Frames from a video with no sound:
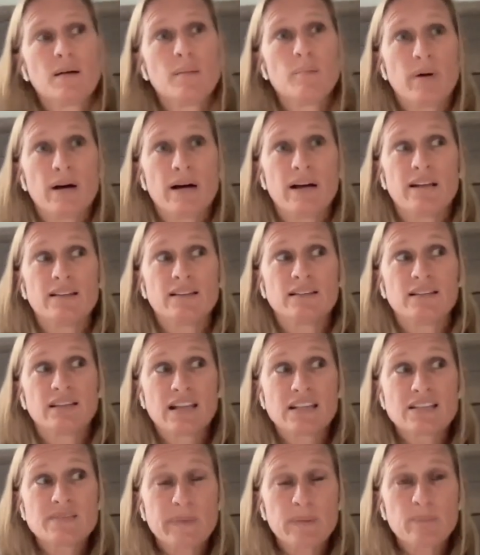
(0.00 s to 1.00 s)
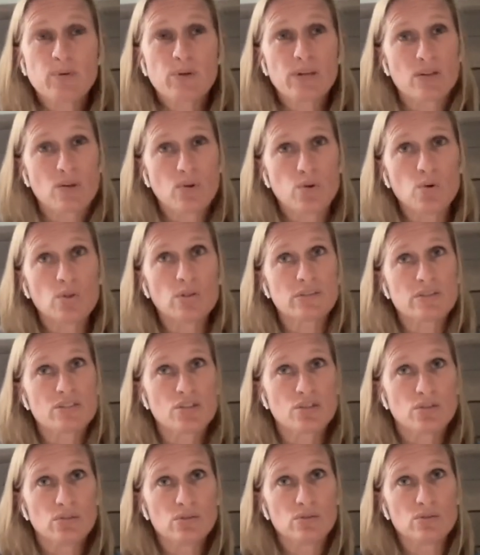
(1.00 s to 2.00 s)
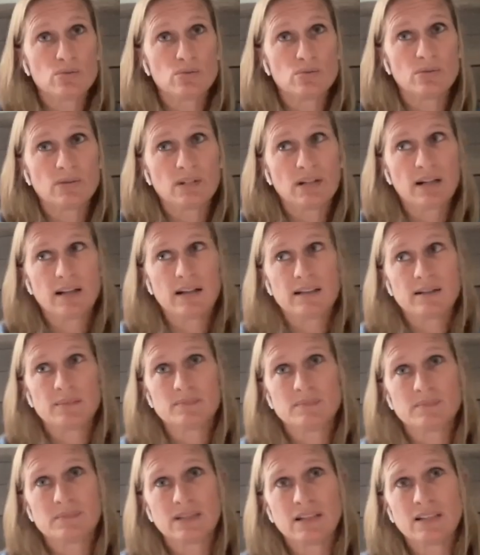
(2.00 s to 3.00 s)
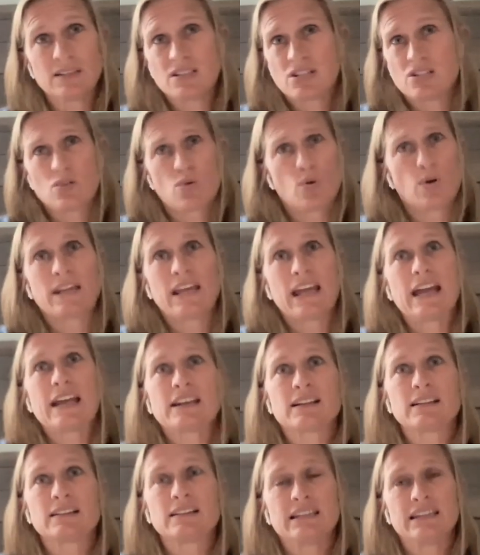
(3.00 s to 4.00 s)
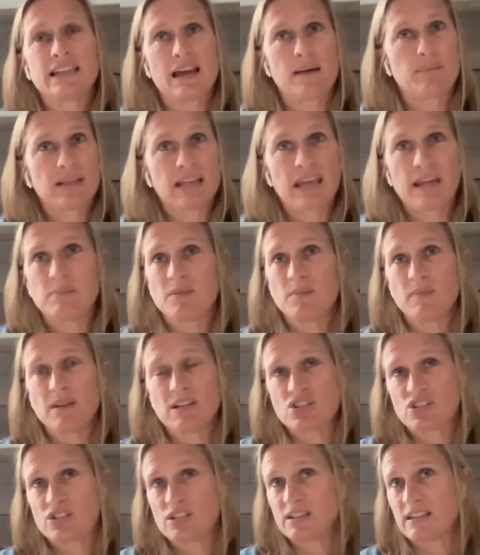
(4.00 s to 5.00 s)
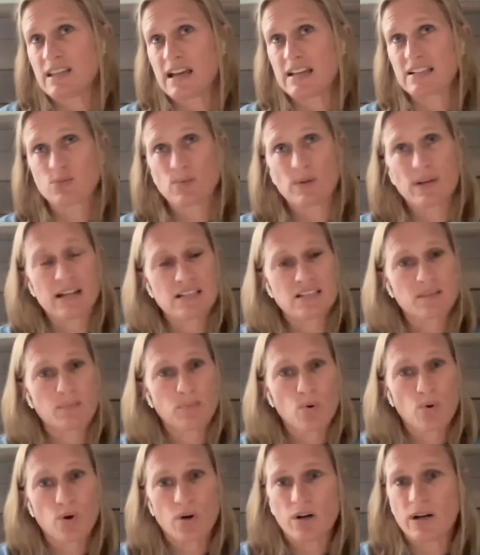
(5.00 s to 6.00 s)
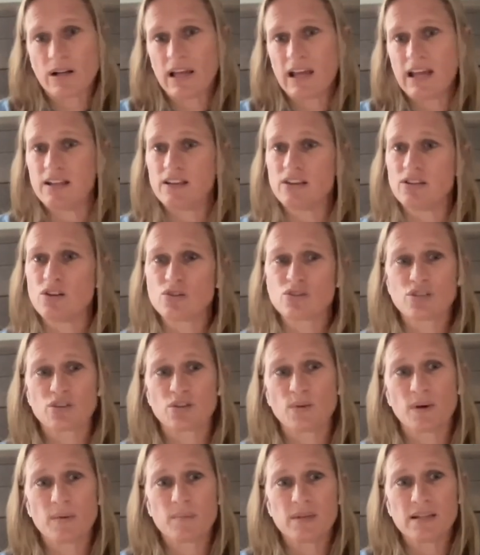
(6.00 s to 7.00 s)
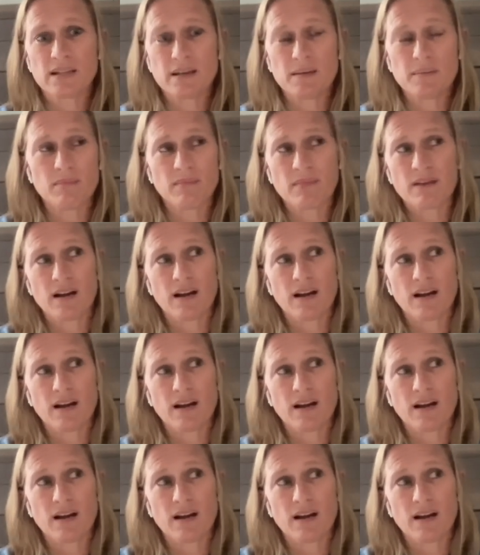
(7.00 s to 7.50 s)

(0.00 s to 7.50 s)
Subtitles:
But it's been pretty cool to just organically that became the mission, and that's what I support. And those are the women that